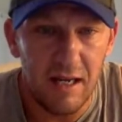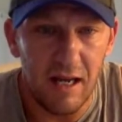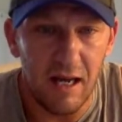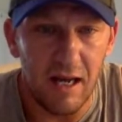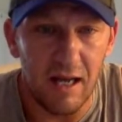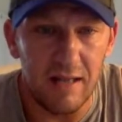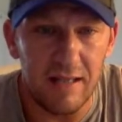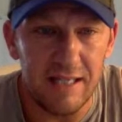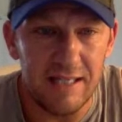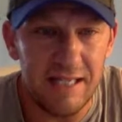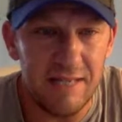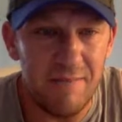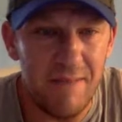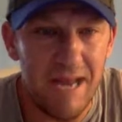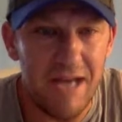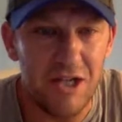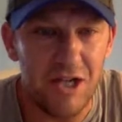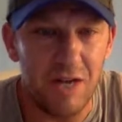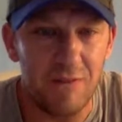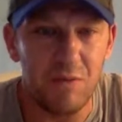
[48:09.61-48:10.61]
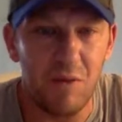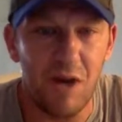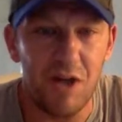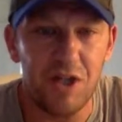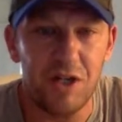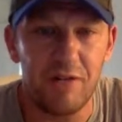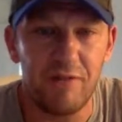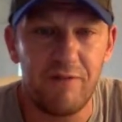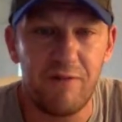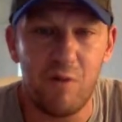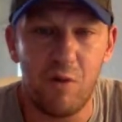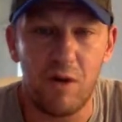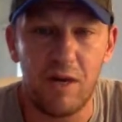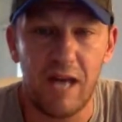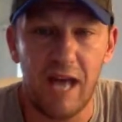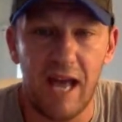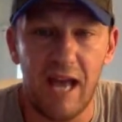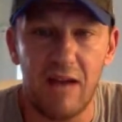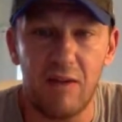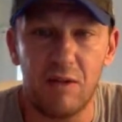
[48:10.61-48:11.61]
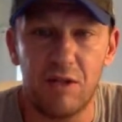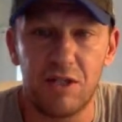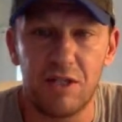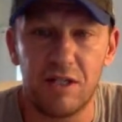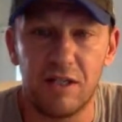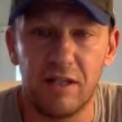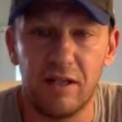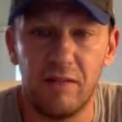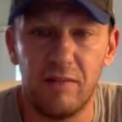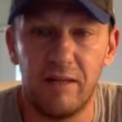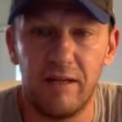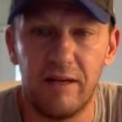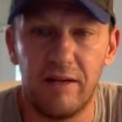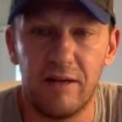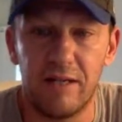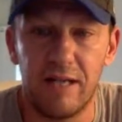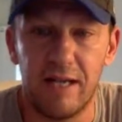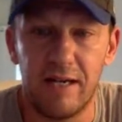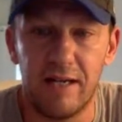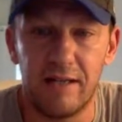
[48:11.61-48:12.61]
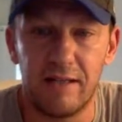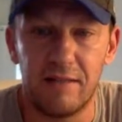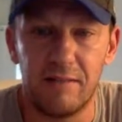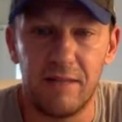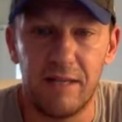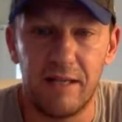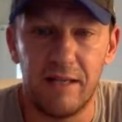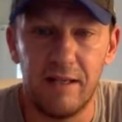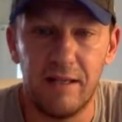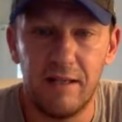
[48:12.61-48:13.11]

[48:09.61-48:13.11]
They did make James Washington 4K, which is a little bit irritating to me.